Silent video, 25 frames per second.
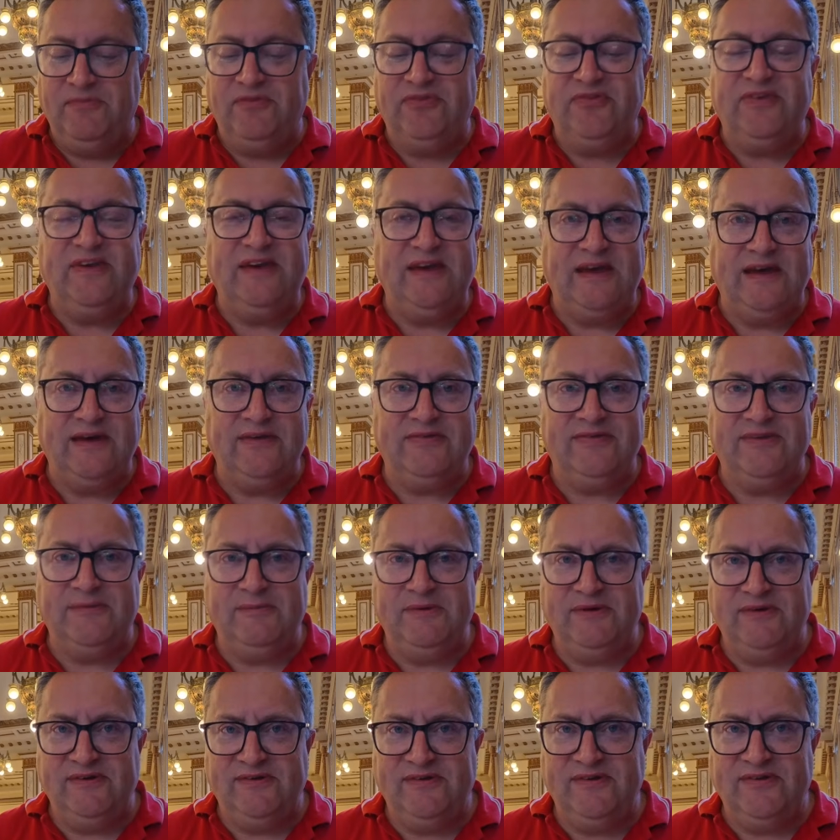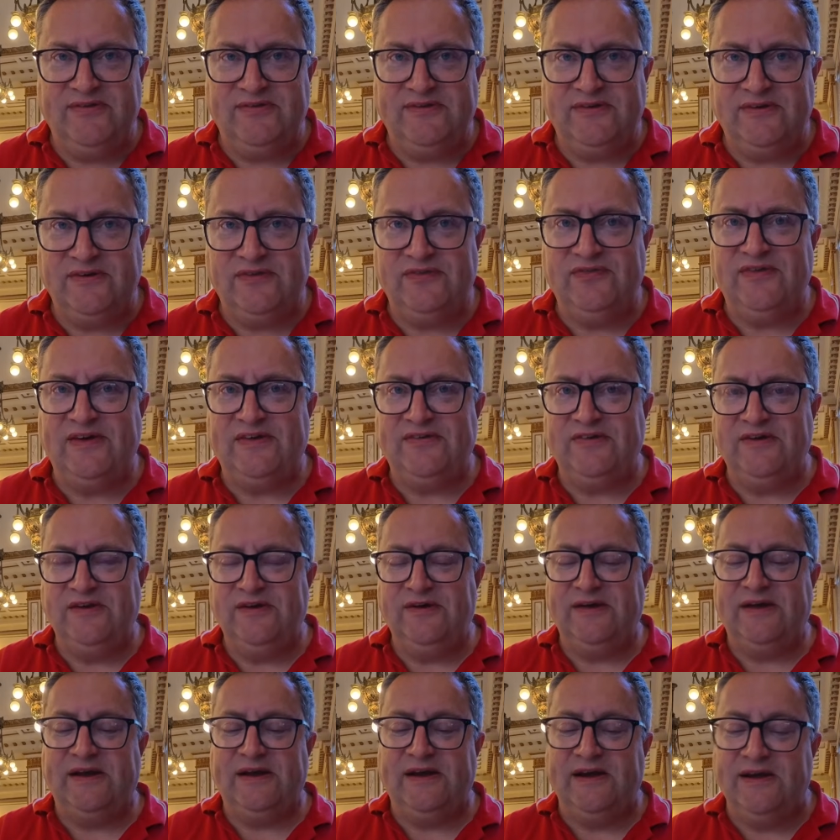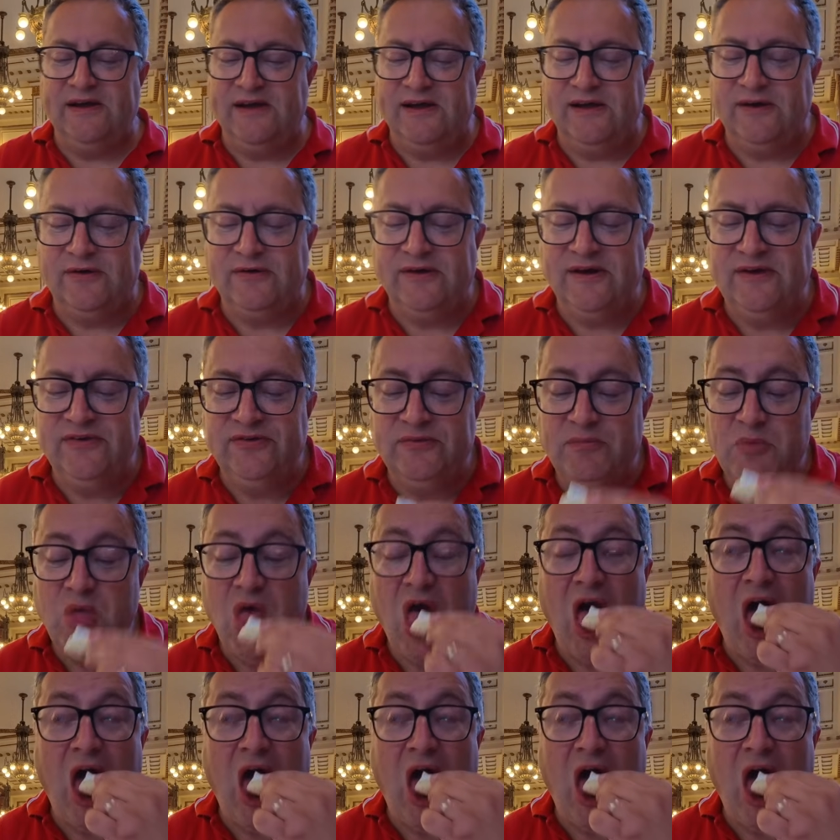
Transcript: See how similar it is to feta you get out in Greece.